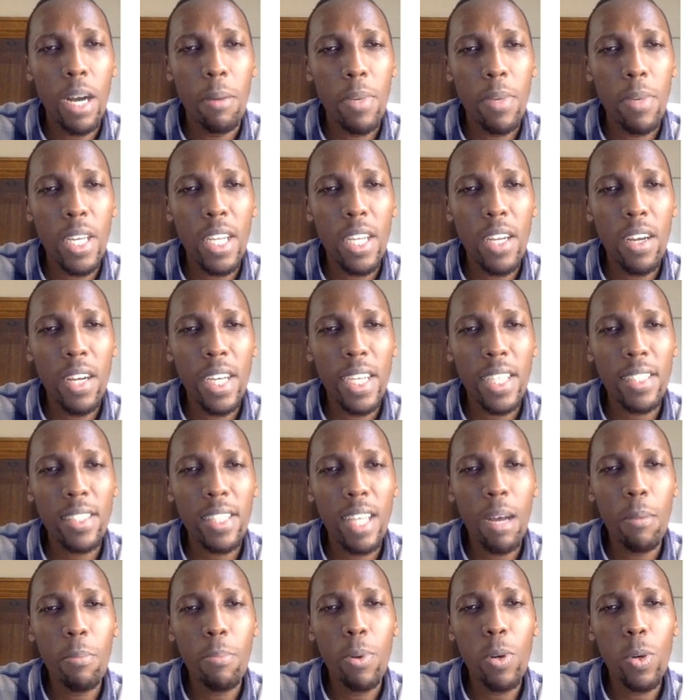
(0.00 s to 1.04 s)
In our
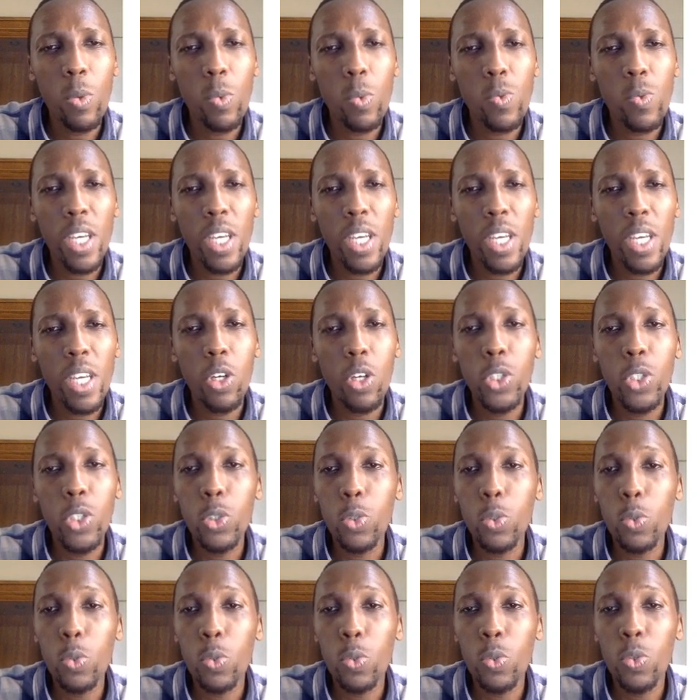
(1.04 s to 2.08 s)
example, we are going
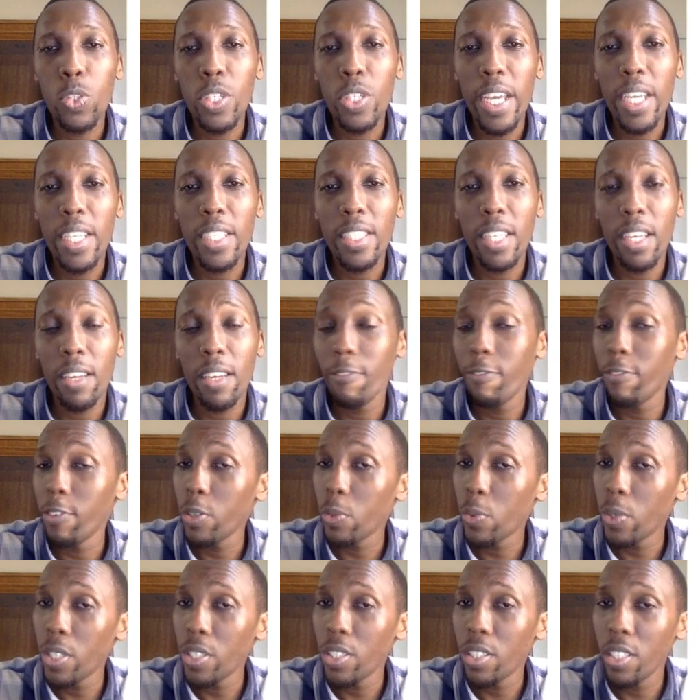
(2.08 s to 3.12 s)
to create a
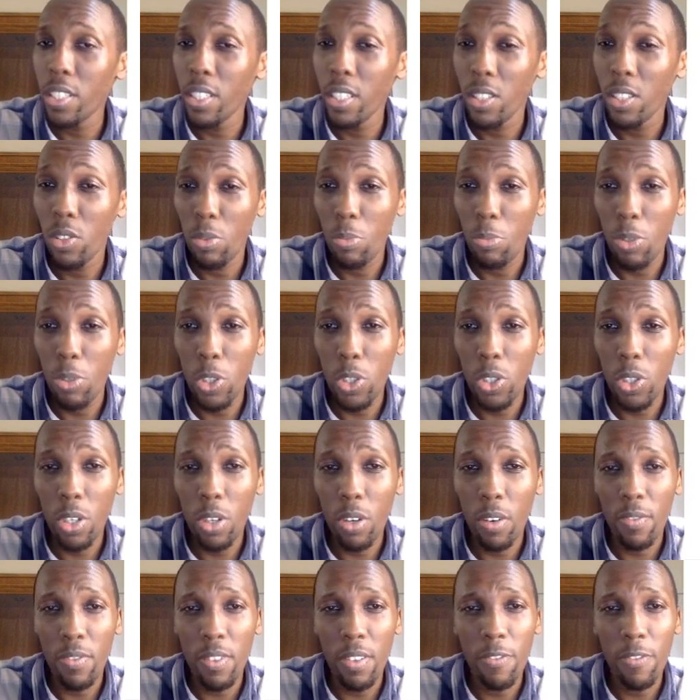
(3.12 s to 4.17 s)
frequency distribution
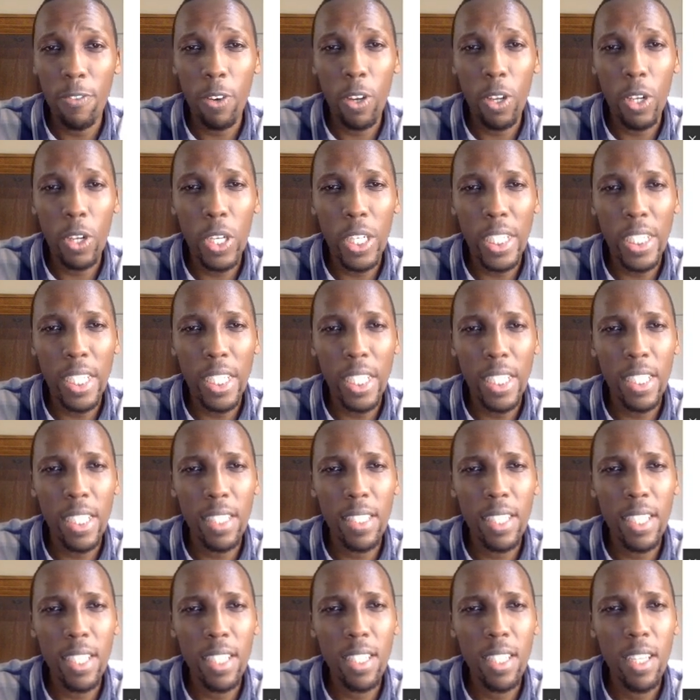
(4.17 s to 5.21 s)
of the following data
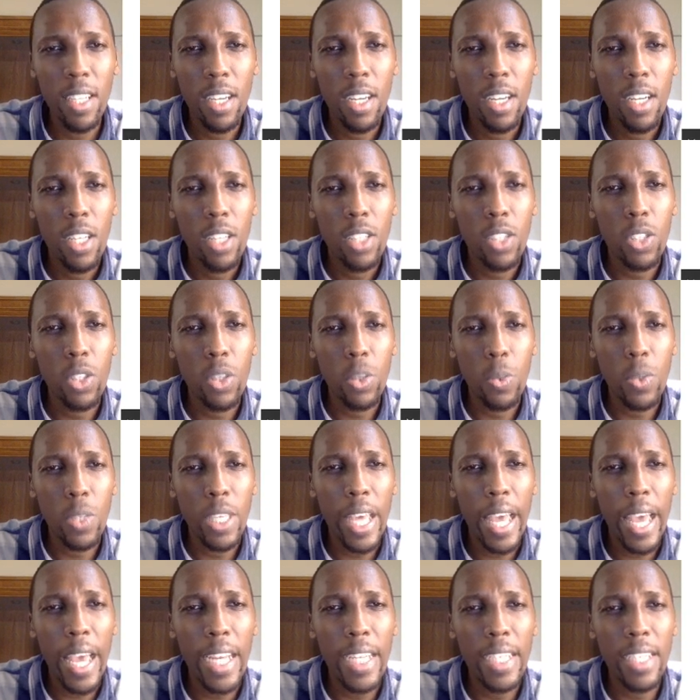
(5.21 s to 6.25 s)
set. So we
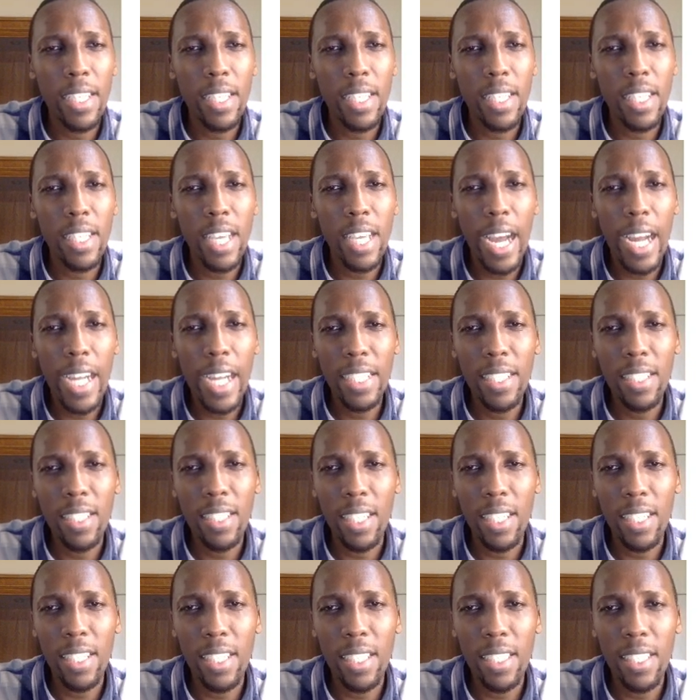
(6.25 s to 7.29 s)
had the height
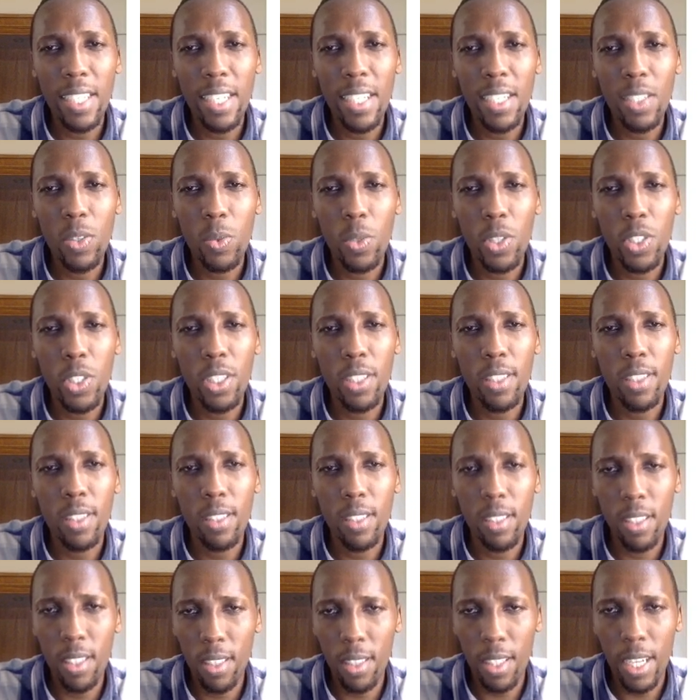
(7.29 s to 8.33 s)
data set, which is
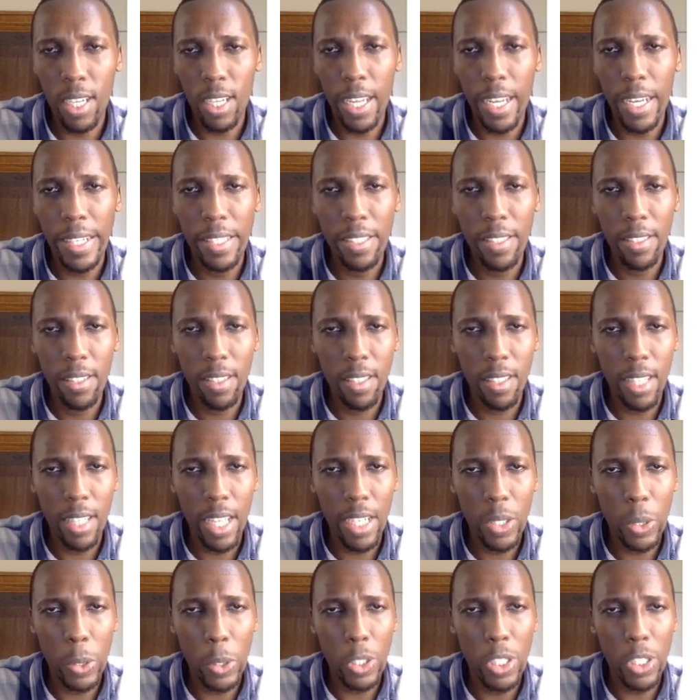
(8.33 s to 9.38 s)
just a list
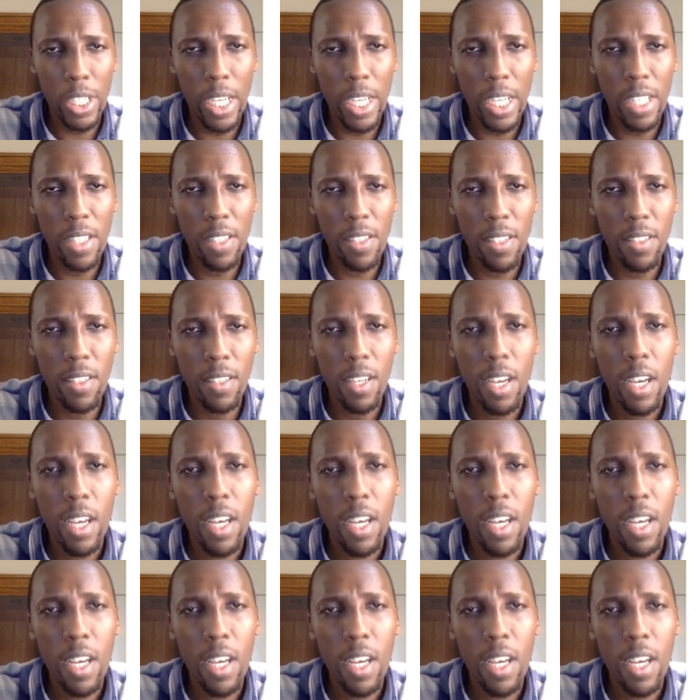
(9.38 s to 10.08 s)
that contains